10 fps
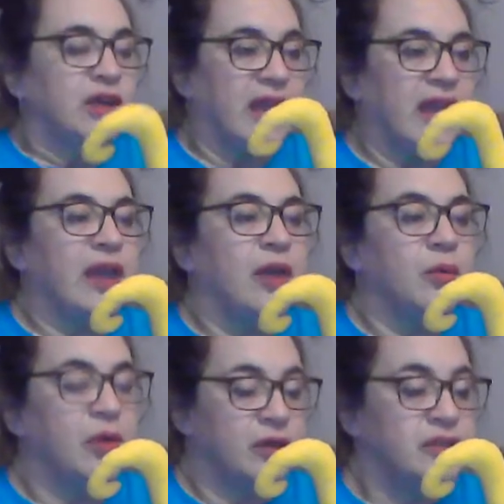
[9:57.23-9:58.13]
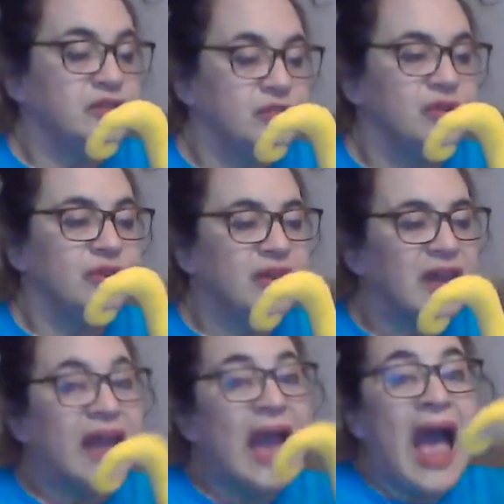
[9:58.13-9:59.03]
Okay, one, two,
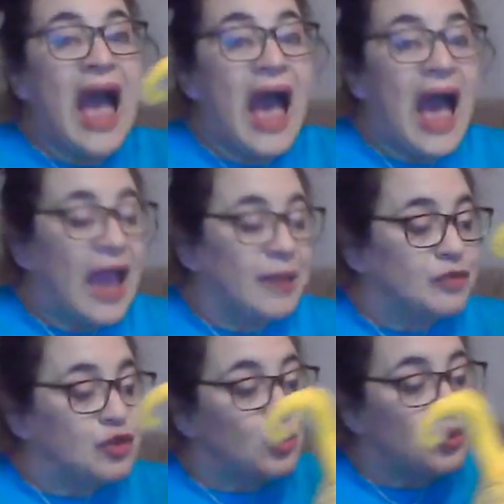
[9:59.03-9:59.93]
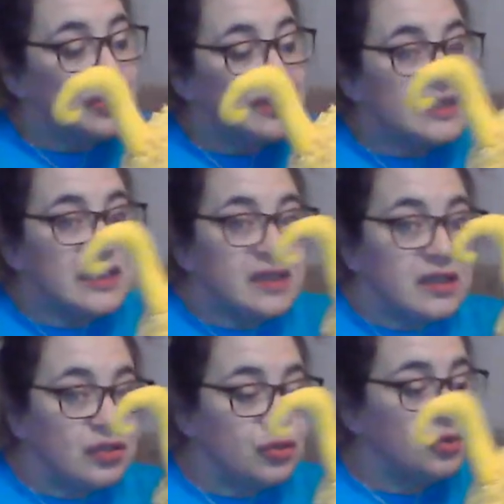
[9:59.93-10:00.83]
three. I'm toasting. in
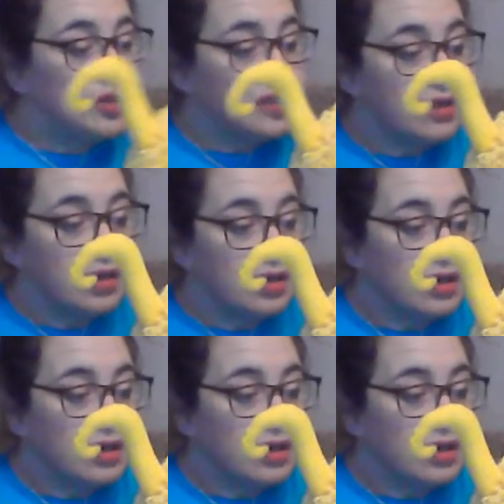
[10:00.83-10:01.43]
the toaster.